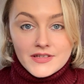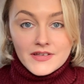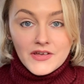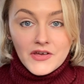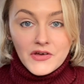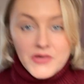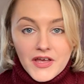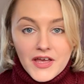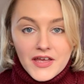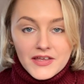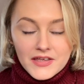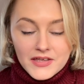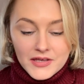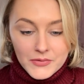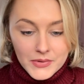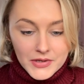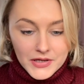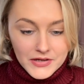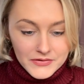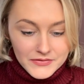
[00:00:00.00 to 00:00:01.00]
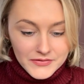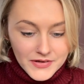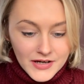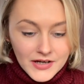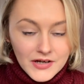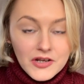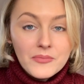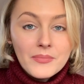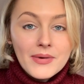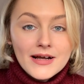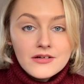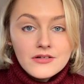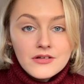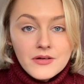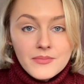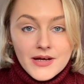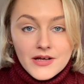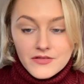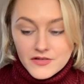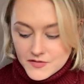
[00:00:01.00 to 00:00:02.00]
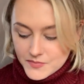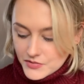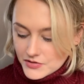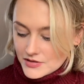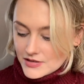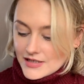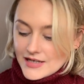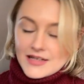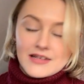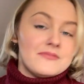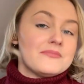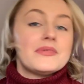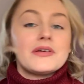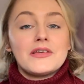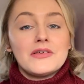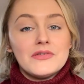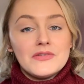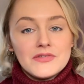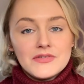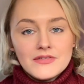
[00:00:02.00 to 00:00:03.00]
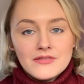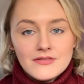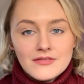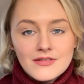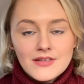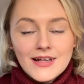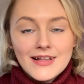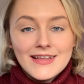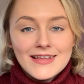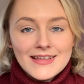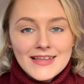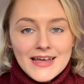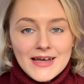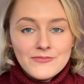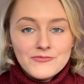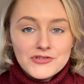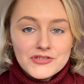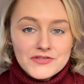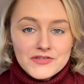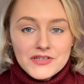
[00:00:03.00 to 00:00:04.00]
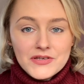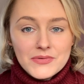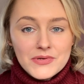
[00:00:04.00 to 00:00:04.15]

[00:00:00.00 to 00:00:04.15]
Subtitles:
Okay, here we go. I'm going to bang on about this book again because clearly I haven't done so